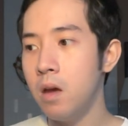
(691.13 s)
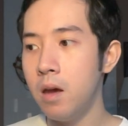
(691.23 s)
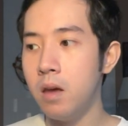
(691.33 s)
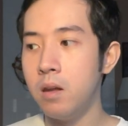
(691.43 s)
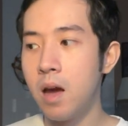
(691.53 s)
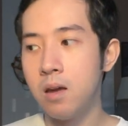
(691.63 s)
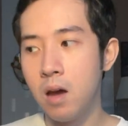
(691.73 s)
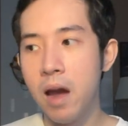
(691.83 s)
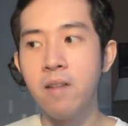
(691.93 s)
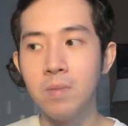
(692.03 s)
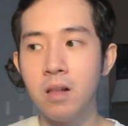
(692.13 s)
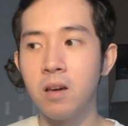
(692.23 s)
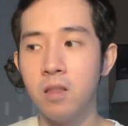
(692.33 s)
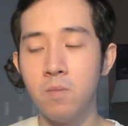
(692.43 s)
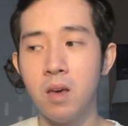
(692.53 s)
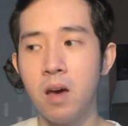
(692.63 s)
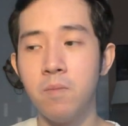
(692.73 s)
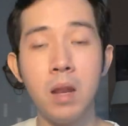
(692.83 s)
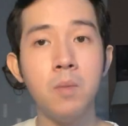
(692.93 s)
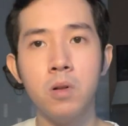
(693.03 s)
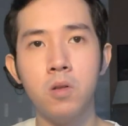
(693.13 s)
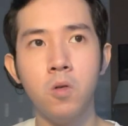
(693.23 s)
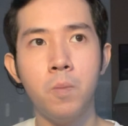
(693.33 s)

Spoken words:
and I have been lucky to have been able to.